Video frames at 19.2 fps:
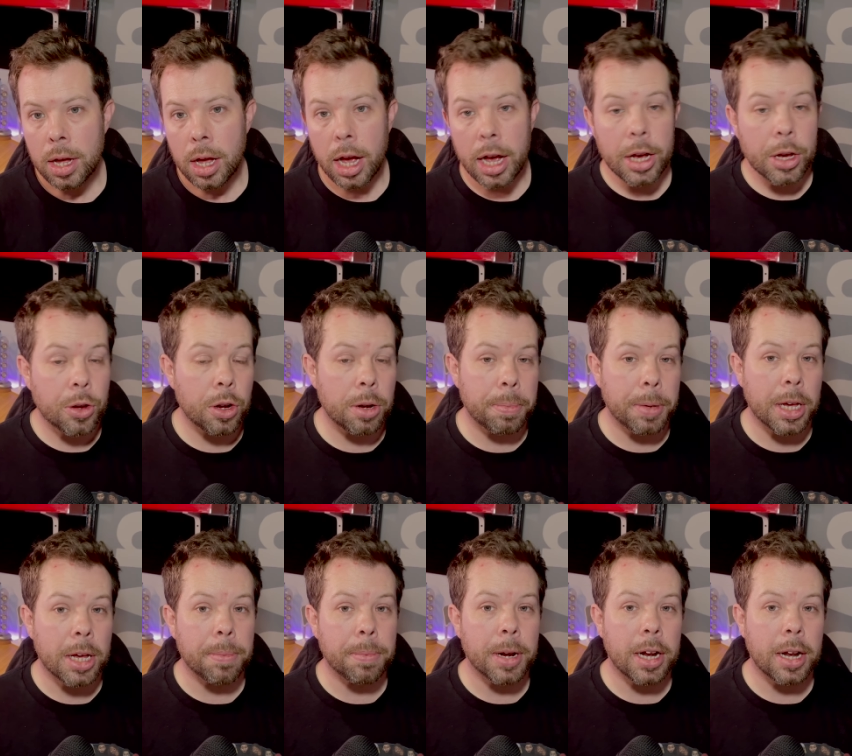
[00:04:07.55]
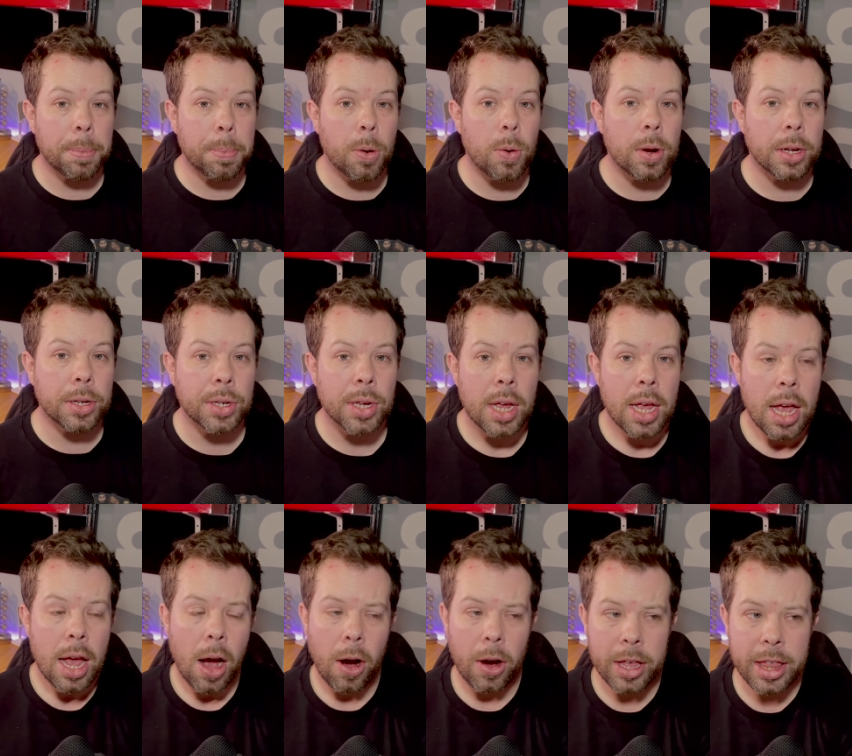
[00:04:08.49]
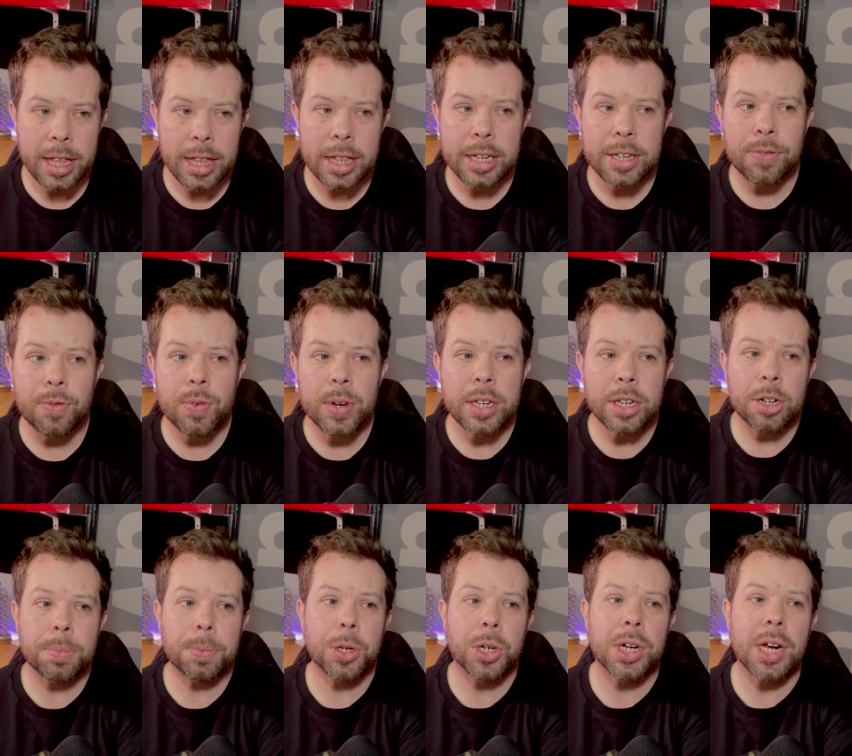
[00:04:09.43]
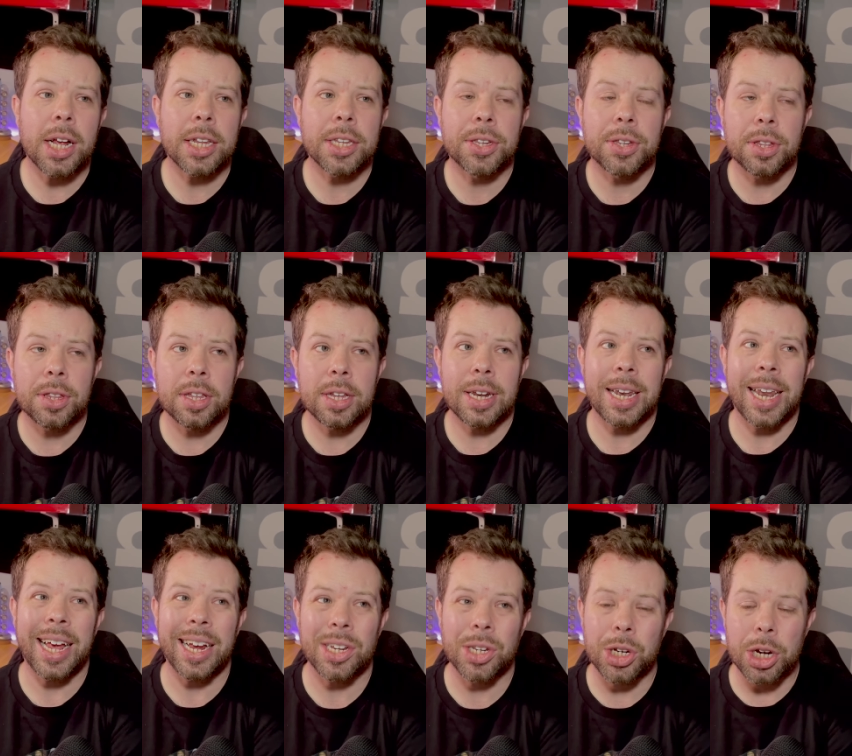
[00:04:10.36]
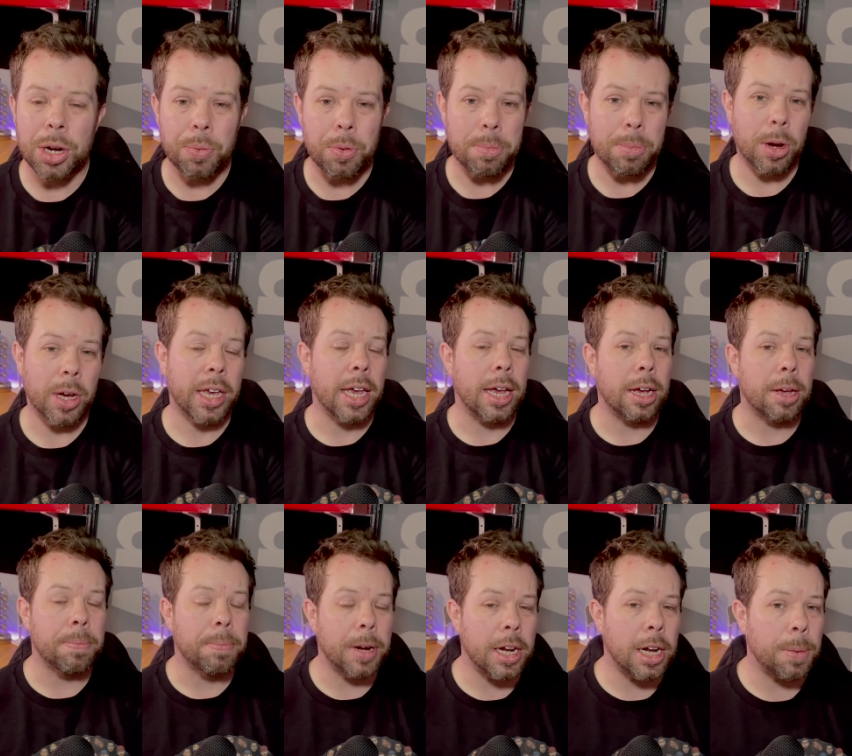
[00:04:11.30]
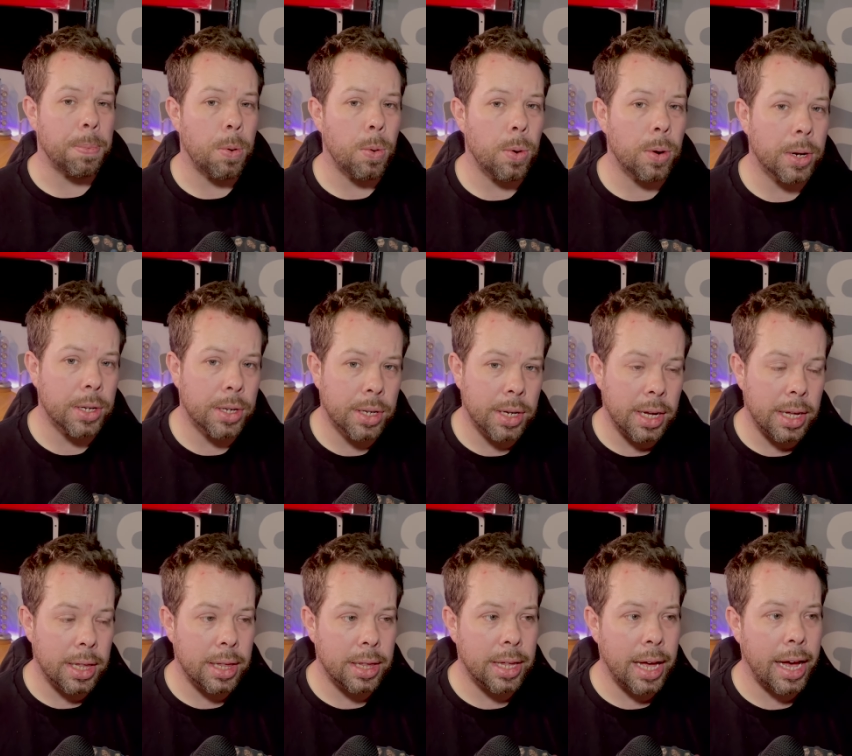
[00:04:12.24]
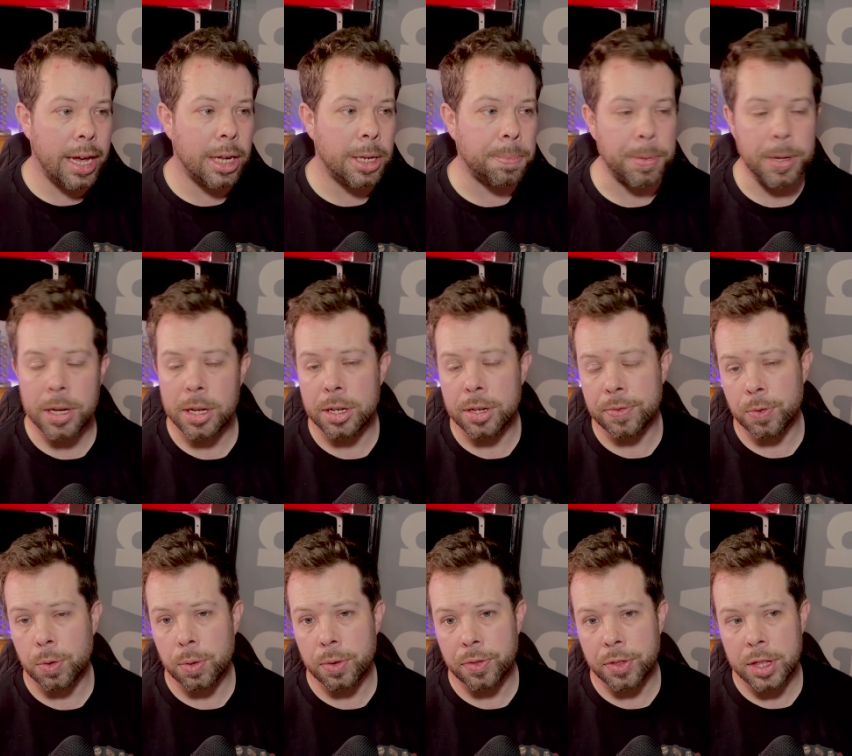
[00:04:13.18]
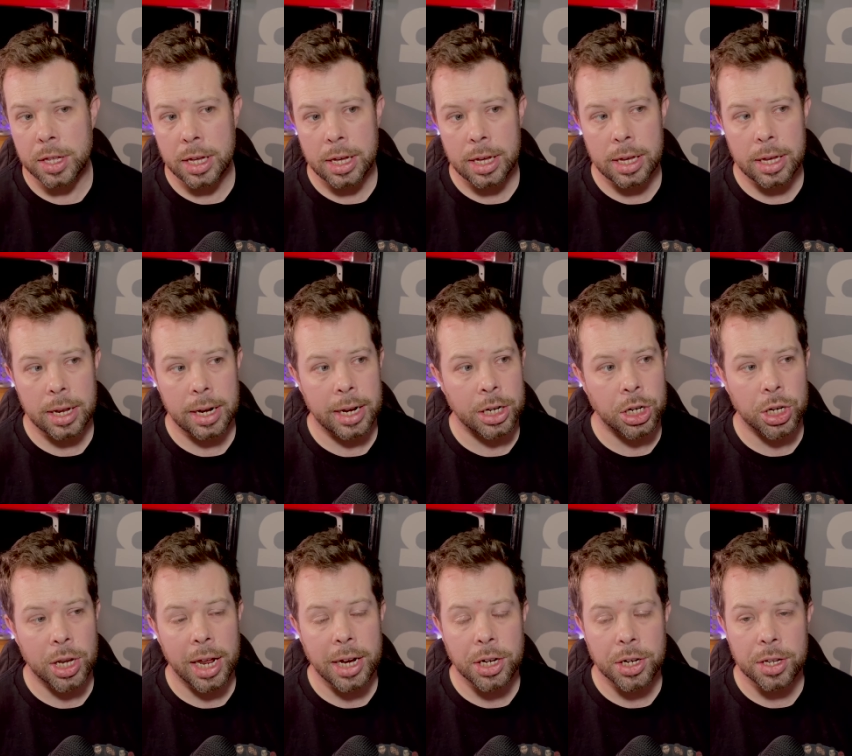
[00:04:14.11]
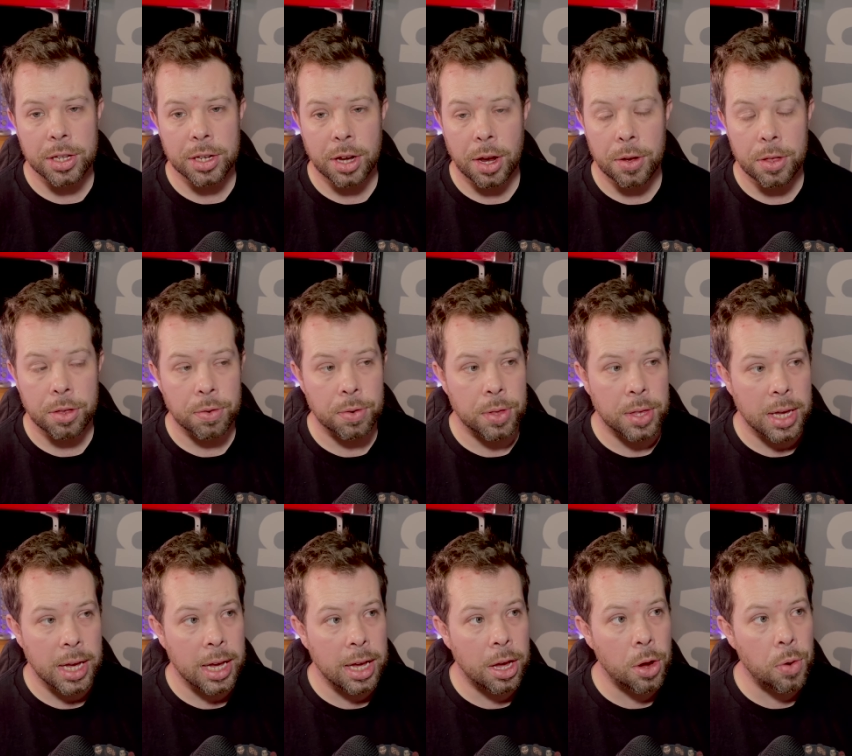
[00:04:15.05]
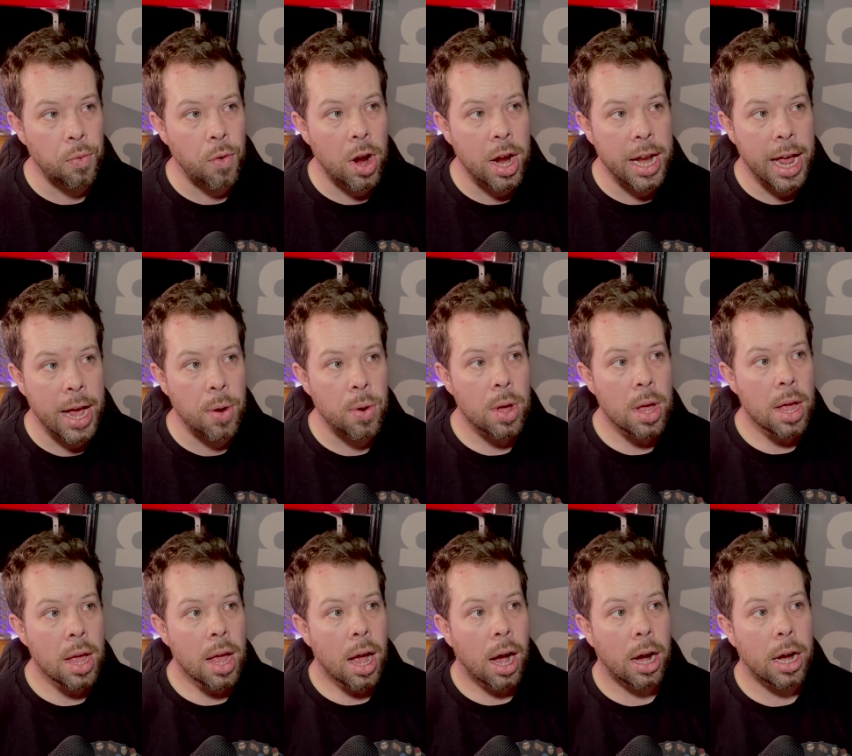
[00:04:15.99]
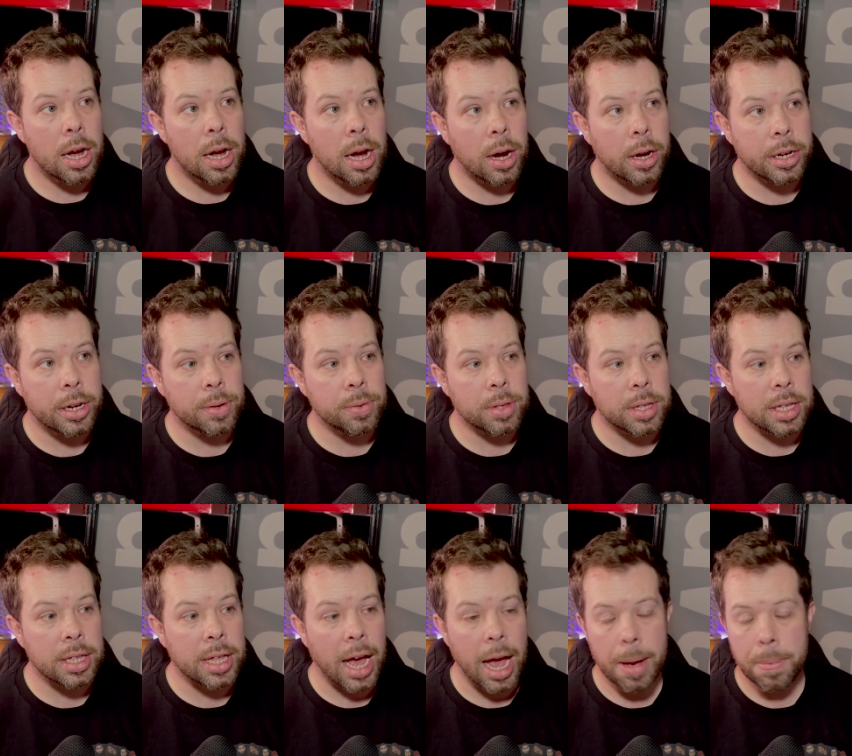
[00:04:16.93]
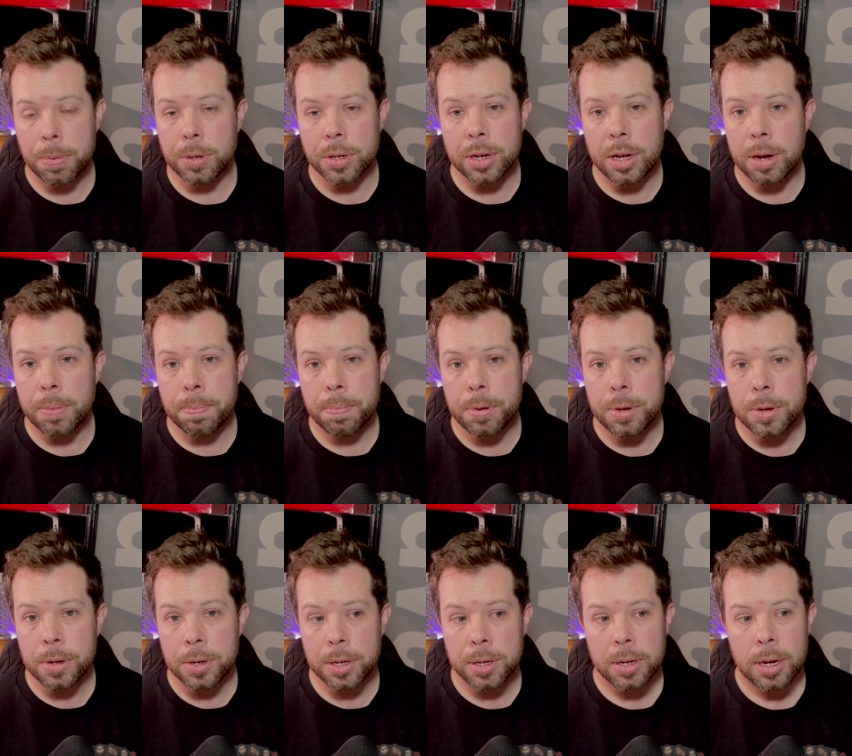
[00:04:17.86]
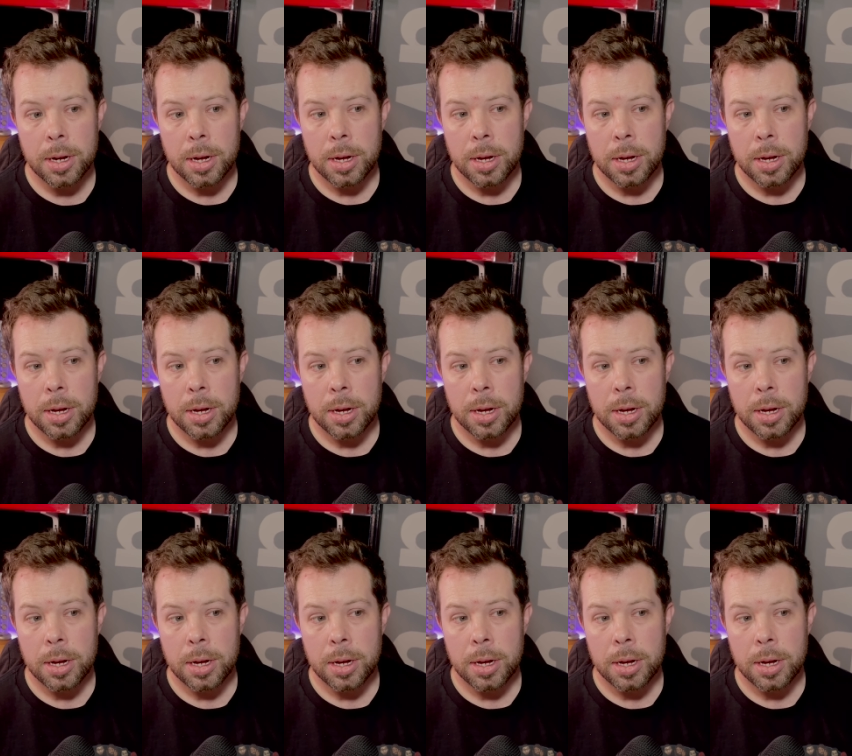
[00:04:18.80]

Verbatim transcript: Uh, could it be completely portless? I think there's a reasonable chance that next year we might get completely portless, and that is because of all of the legislation that's going through the E U right now. Uh, I don't think that Apple's going to put